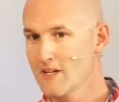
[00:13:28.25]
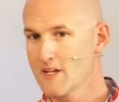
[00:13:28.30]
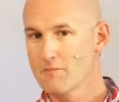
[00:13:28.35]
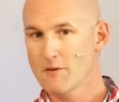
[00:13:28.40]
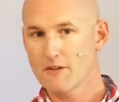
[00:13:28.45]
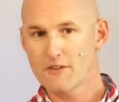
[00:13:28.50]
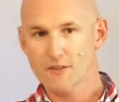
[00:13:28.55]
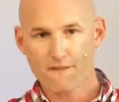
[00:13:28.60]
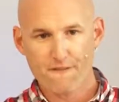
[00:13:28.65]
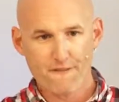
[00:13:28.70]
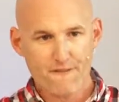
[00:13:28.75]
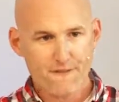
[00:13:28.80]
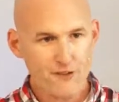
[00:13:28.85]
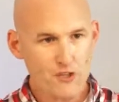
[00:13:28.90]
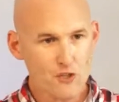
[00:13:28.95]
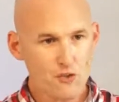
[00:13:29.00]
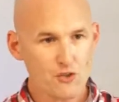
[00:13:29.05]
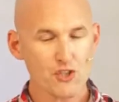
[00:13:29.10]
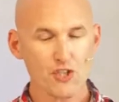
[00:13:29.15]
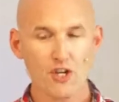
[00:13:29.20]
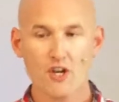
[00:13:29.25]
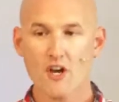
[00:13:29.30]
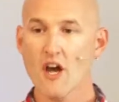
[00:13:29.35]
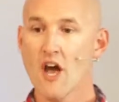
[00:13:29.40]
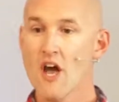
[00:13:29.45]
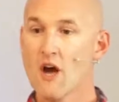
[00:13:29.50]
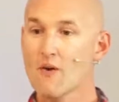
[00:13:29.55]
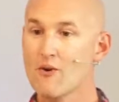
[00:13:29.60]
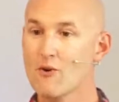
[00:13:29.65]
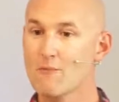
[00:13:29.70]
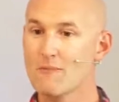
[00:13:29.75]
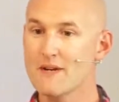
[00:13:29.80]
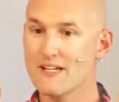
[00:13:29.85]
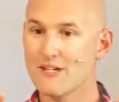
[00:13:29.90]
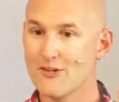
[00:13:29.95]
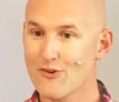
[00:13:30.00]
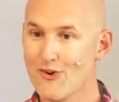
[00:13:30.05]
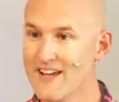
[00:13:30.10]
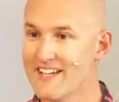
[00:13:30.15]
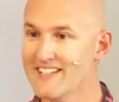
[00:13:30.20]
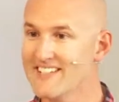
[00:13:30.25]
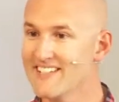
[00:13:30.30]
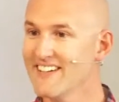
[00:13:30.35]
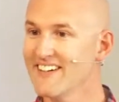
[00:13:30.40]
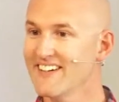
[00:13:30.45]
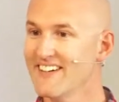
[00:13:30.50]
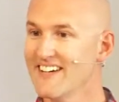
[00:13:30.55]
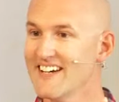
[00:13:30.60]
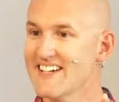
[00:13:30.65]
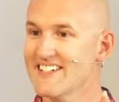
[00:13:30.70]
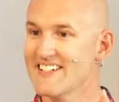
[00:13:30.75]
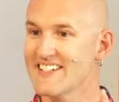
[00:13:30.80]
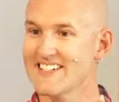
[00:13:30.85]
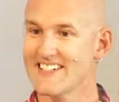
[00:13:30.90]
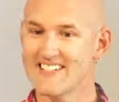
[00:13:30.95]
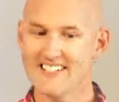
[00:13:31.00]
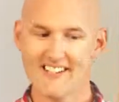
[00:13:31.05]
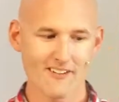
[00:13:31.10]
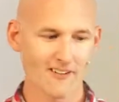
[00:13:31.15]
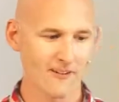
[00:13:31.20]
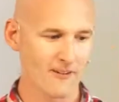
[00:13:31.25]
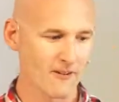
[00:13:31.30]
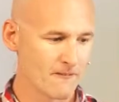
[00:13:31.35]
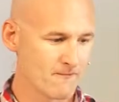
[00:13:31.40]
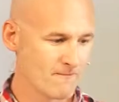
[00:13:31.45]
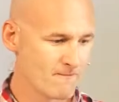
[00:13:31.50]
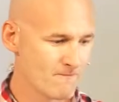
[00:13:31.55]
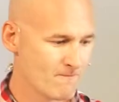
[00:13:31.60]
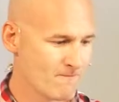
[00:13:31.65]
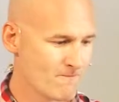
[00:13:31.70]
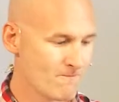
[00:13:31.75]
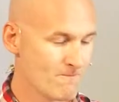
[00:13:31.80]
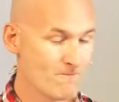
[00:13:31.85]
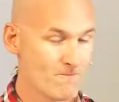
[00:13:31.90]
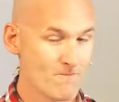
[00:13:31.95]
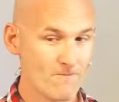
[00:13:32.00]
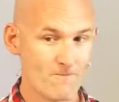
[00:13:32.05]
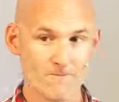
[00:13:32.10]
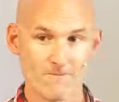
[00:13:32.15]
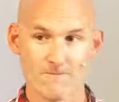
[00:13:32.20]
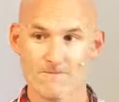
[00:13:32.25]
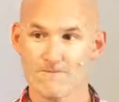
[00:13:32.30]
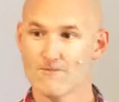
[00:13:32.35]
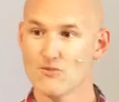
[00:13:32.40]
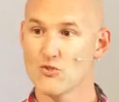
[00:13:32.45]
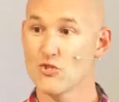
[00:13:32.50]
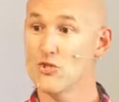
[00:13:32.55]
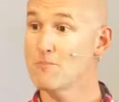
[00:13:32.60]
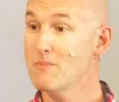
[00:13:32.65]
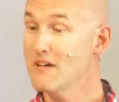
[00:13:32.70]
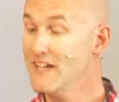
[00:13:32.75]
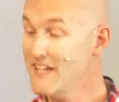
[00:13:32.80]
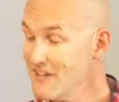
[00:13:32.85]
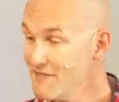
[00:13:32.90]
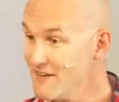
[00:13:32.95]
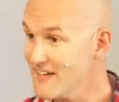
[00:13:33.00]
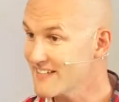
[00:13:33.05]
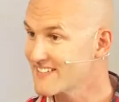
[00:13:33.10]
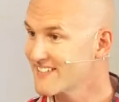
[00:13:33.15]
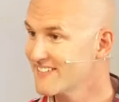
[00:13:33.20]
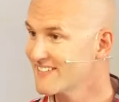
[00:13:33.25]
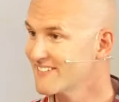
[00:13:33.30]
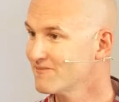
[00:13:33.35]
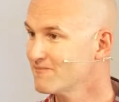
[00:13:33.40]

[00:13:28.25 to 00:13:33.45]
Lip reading: But the future will be greater still. Do you believe it?